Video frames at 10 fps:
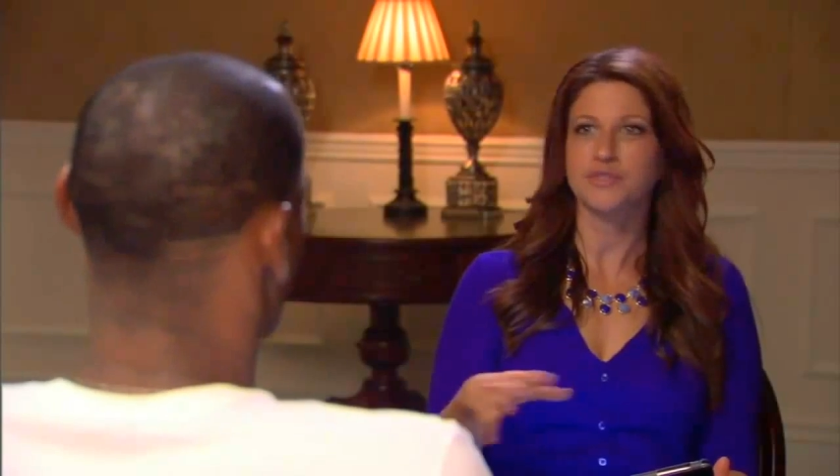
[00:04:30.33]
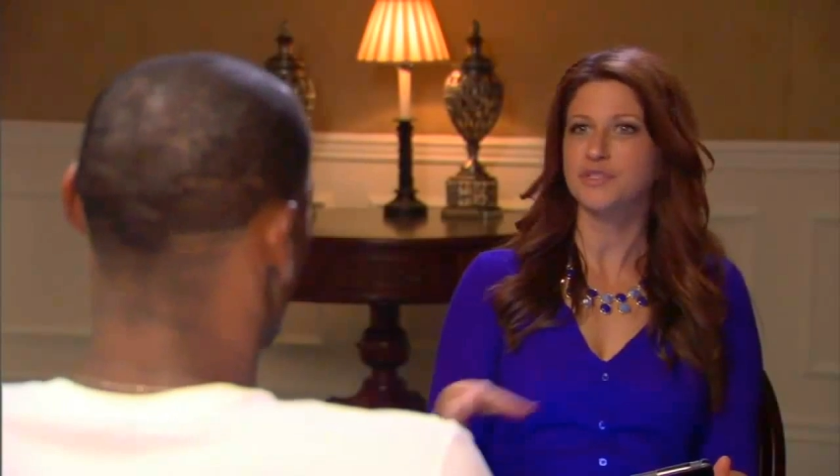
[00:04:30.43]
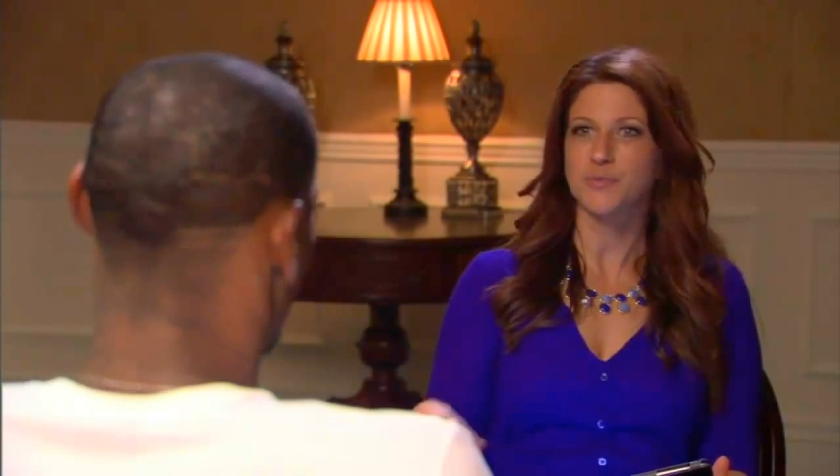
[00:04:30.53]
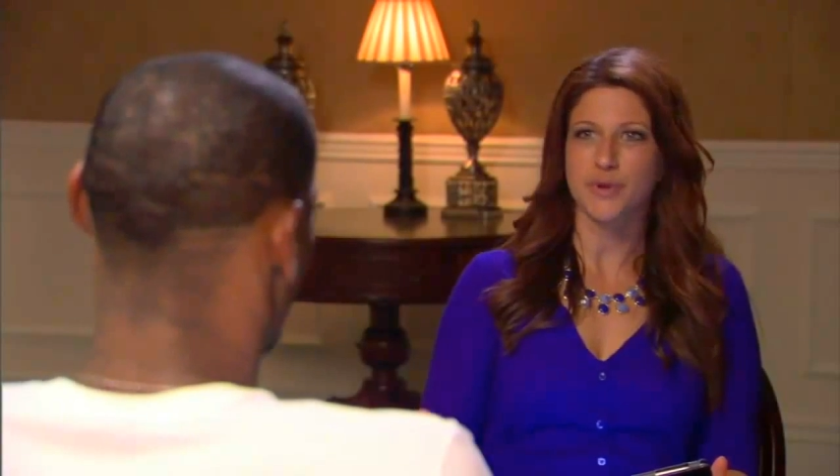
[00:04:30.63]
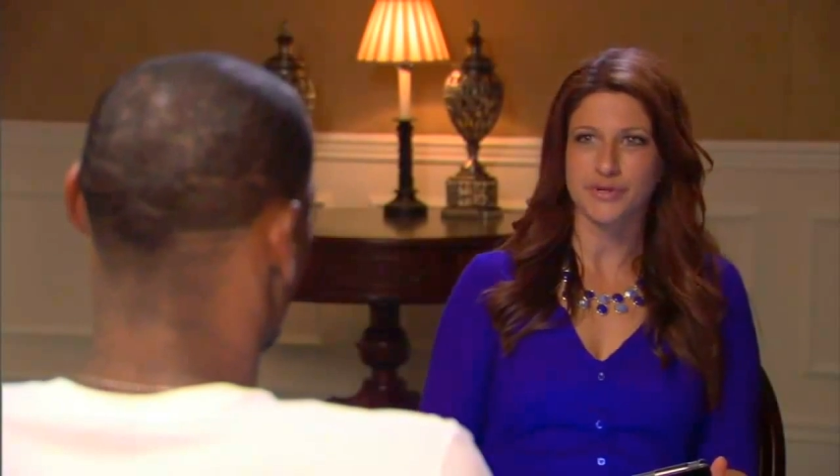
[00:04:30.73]

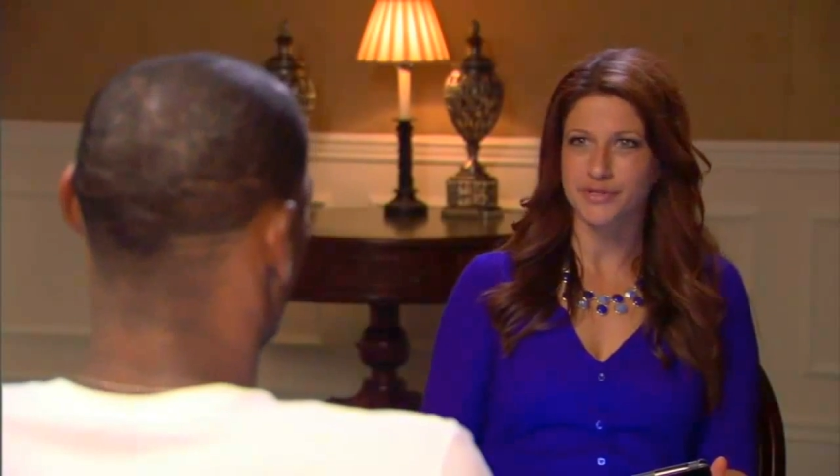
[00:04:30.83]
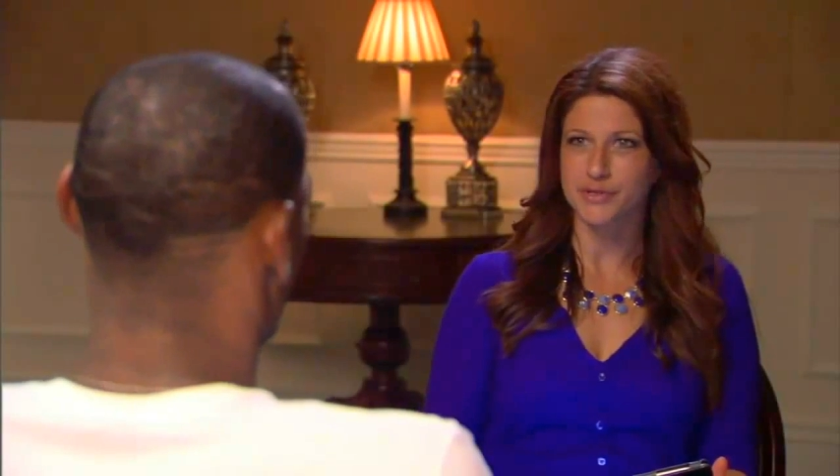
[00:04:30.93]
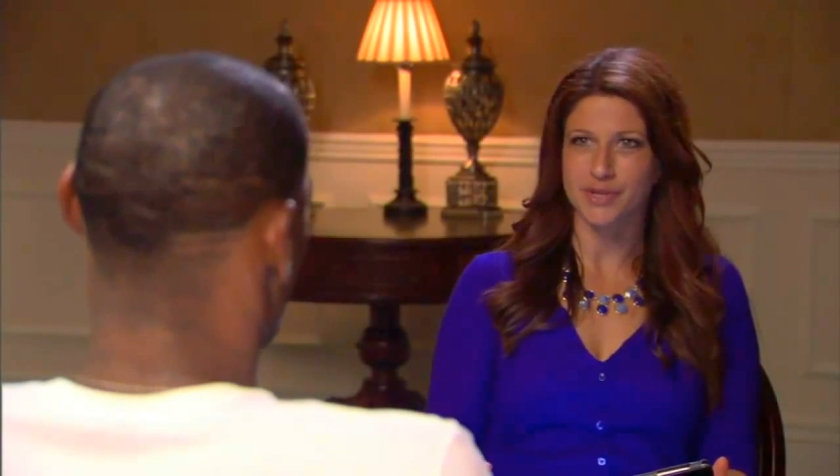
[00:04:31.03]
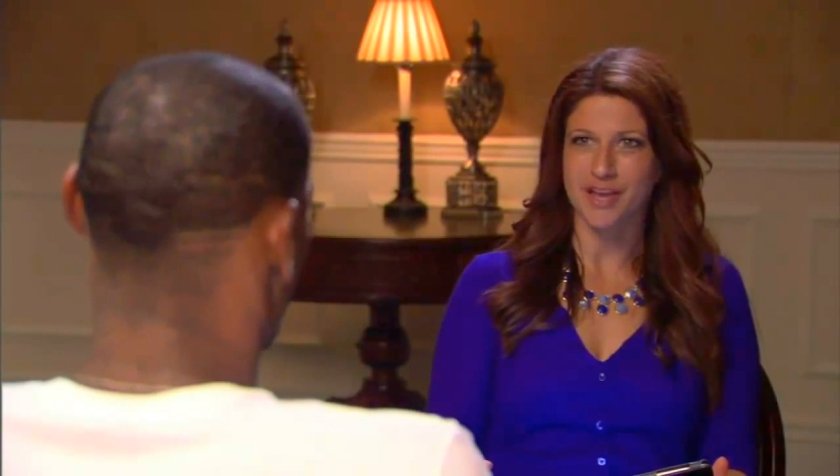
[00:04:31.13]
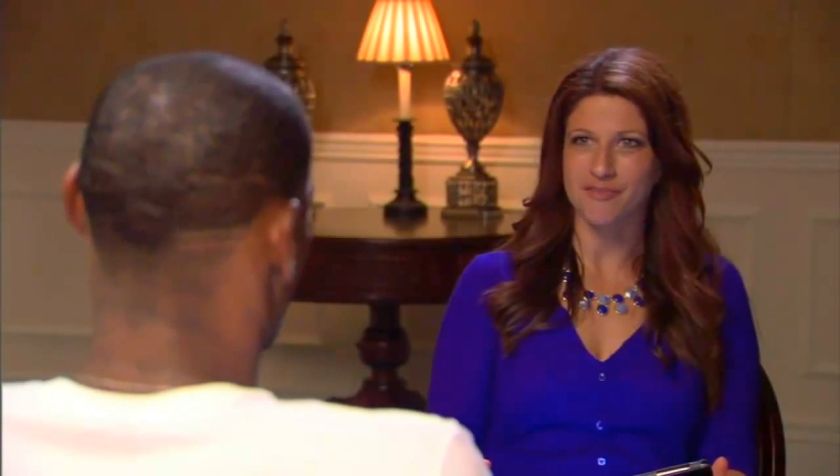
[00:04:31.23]
worst
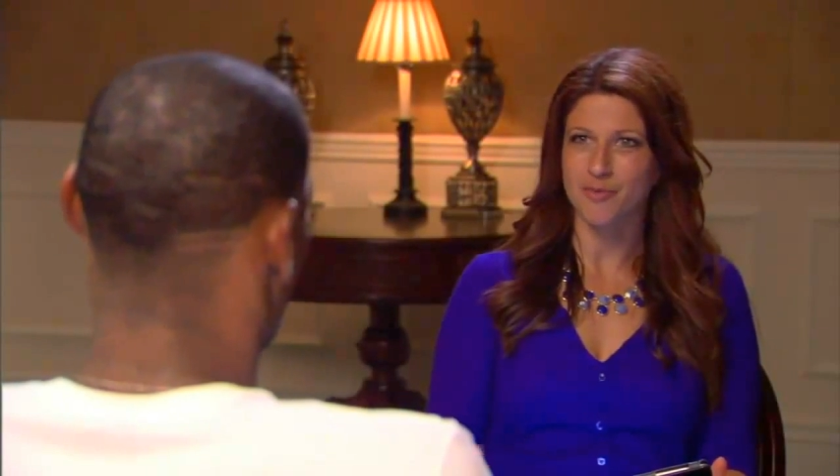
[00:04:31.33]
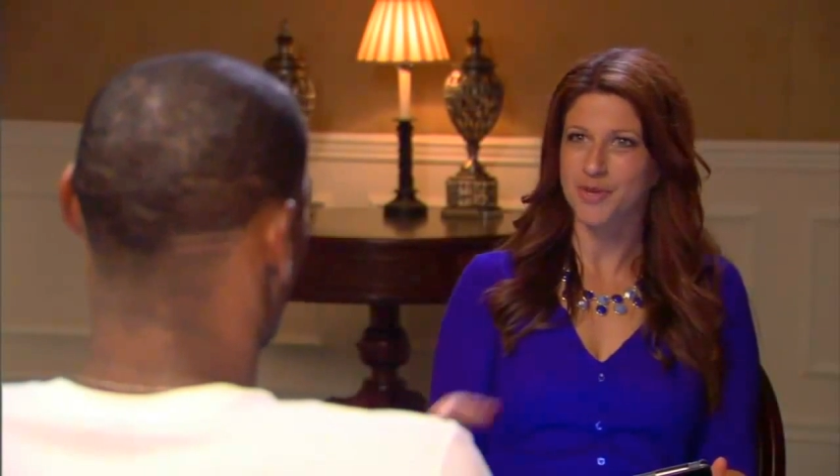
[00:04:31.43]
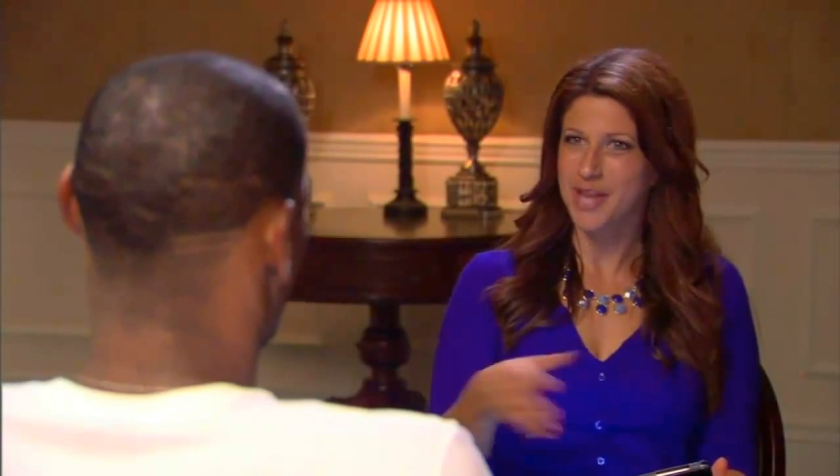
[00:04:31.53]
experiences of your life.